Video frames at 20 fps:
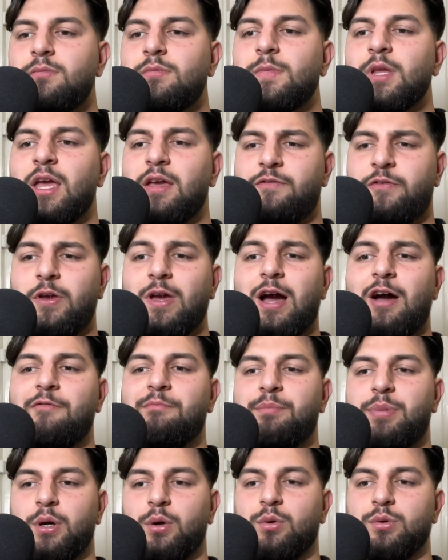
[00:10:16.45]
If you
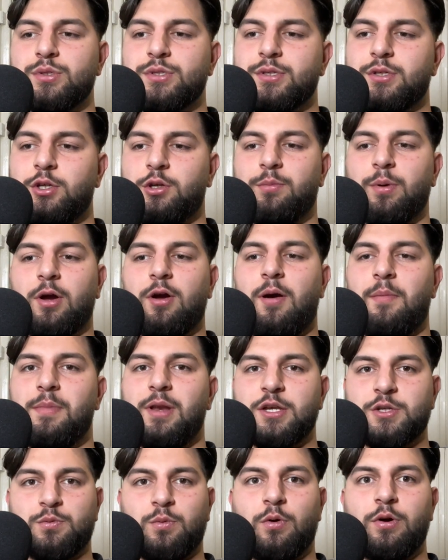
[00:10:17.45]
have bills, you become
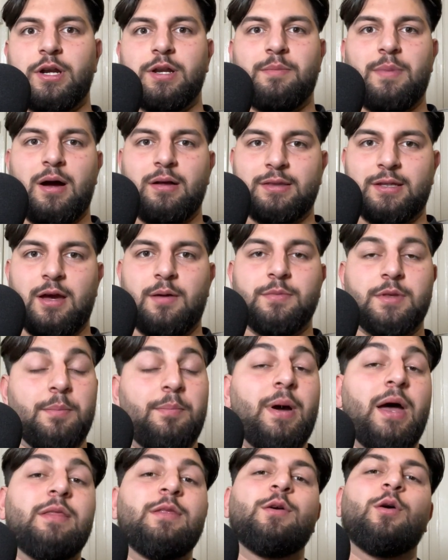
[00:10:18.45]
less worried about them,
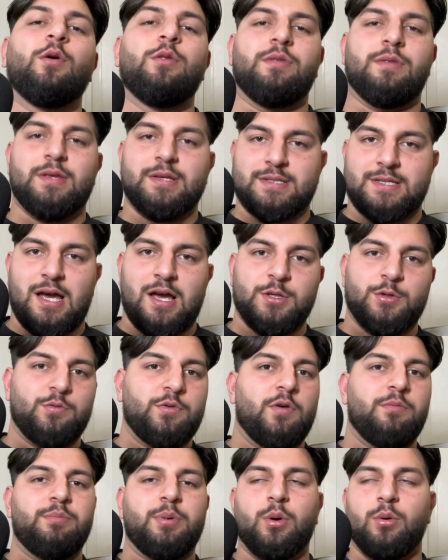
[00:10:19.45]
depending on the size of
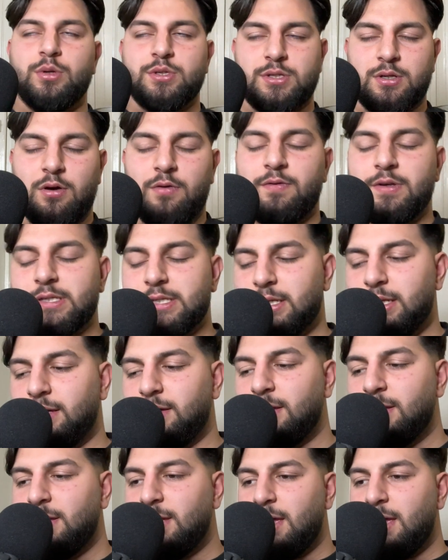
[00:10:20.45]
your bills, obviously.